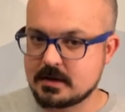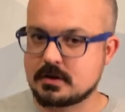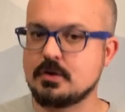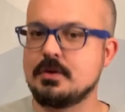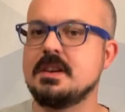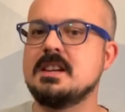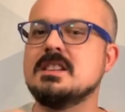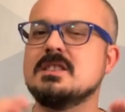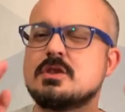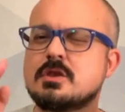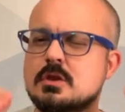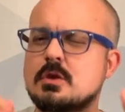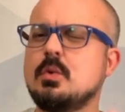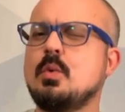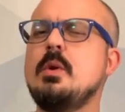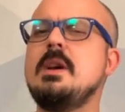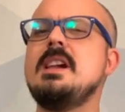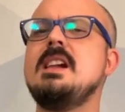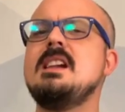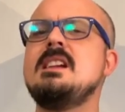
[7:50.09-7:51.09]
So they can
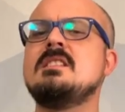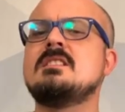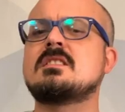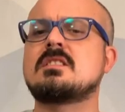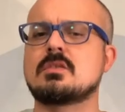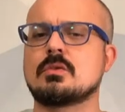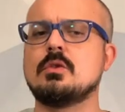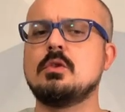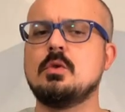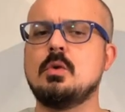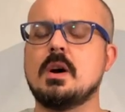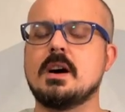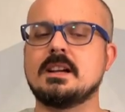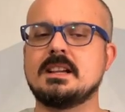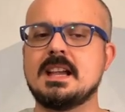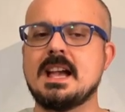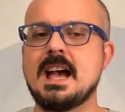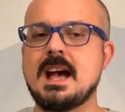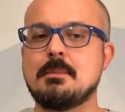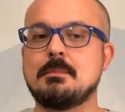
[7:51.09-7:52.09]
squeeze through a
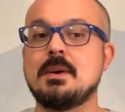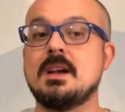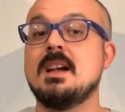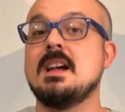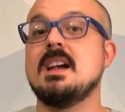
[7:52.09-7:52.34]
gap